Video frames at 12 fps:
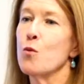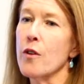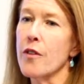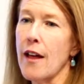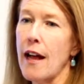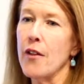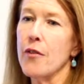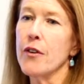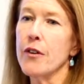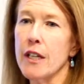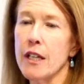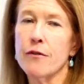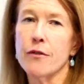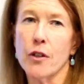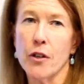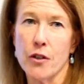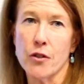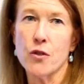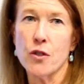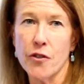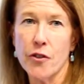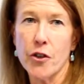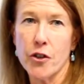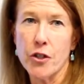without the need for a
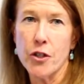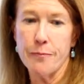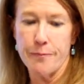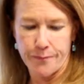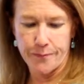conservatorship.